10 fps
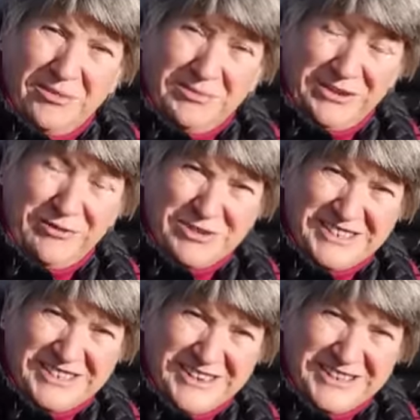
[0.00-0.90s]
But if you
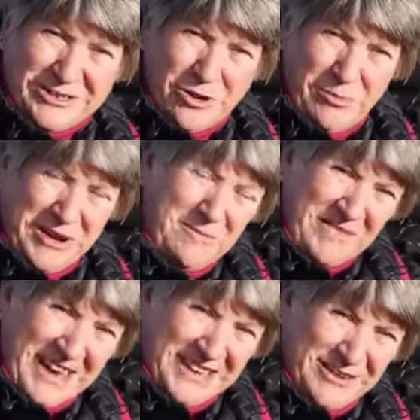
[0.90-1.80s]
want a signed copy
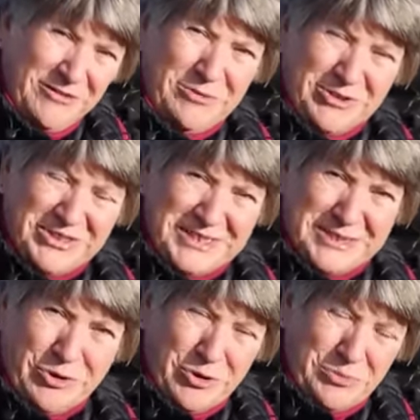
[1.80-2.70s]
and if you want to
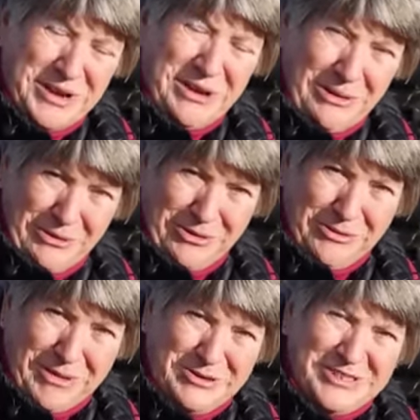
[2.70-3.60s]
support me
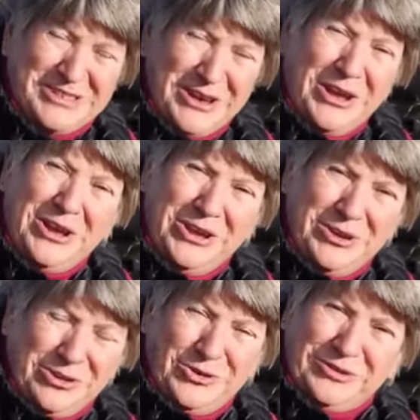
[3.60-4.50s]
the most,
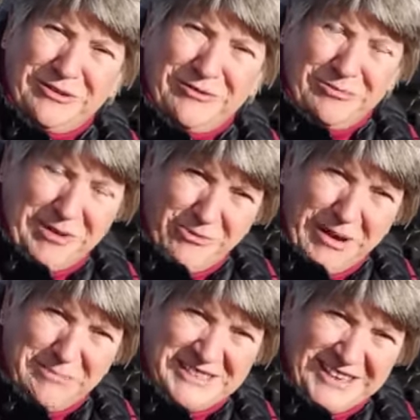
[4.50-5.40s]
you can order it from my
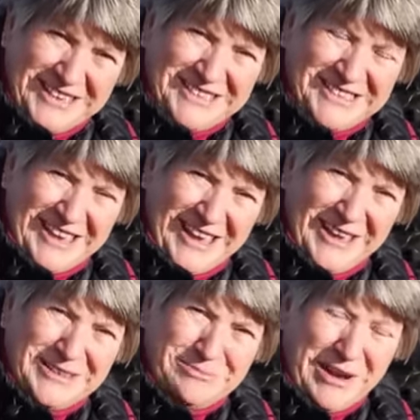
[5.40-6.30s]
website at